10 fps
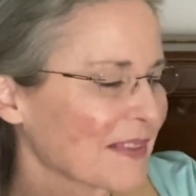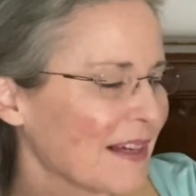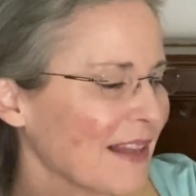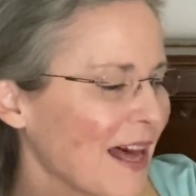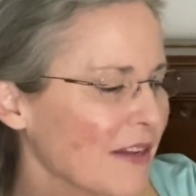
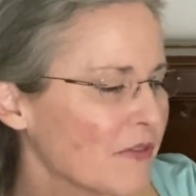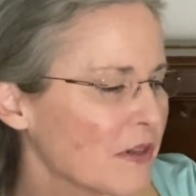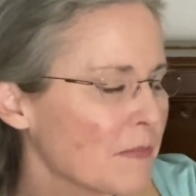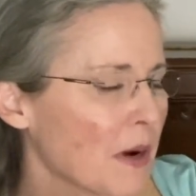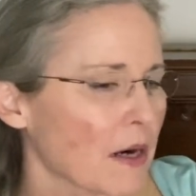lot of
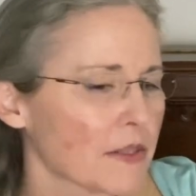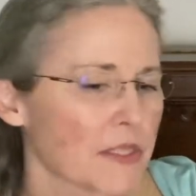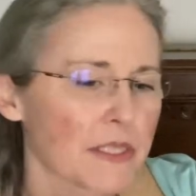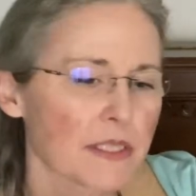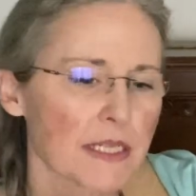them are
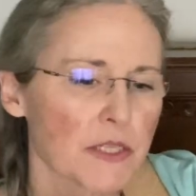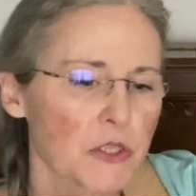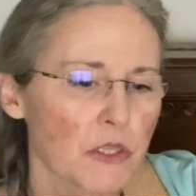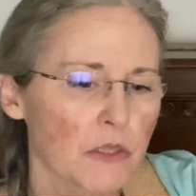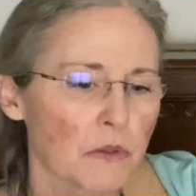just
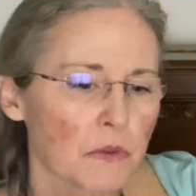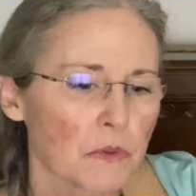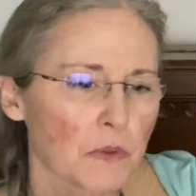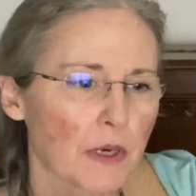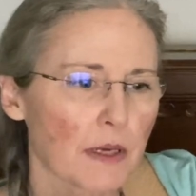teaching
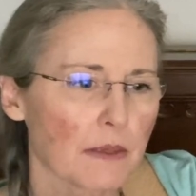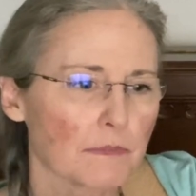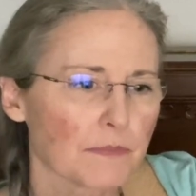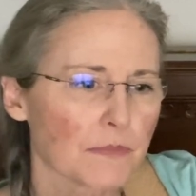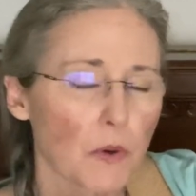you
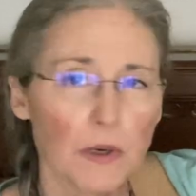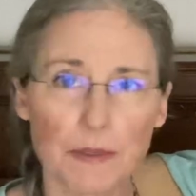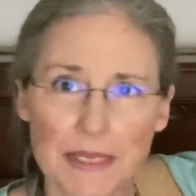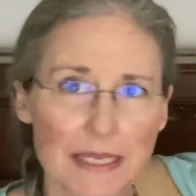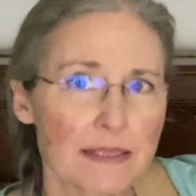
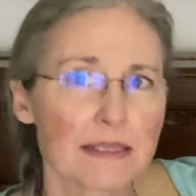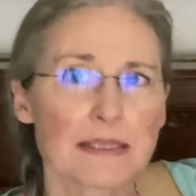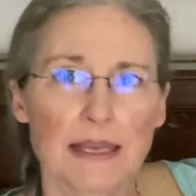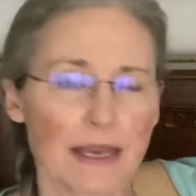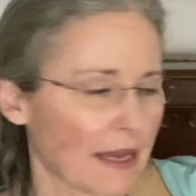
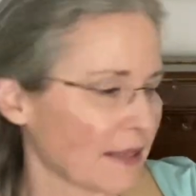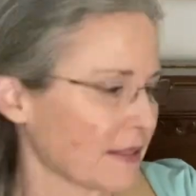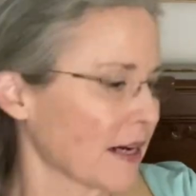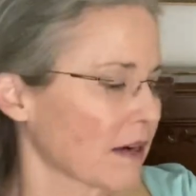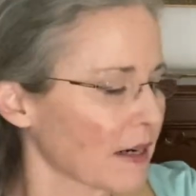ornaments and
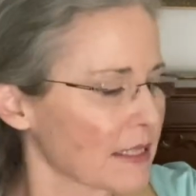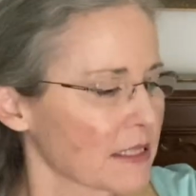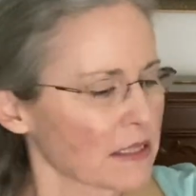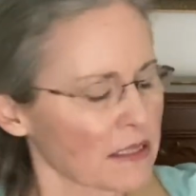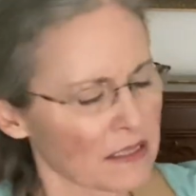
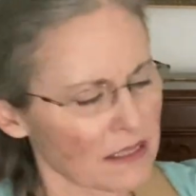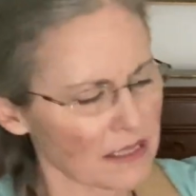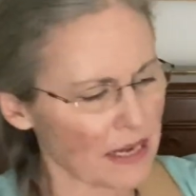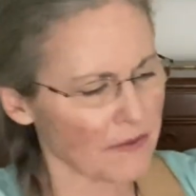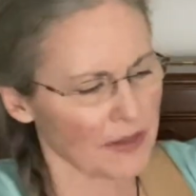decorations and
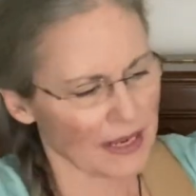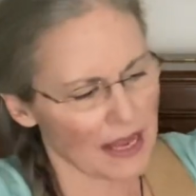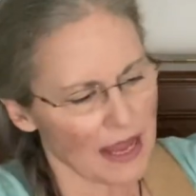stuff, and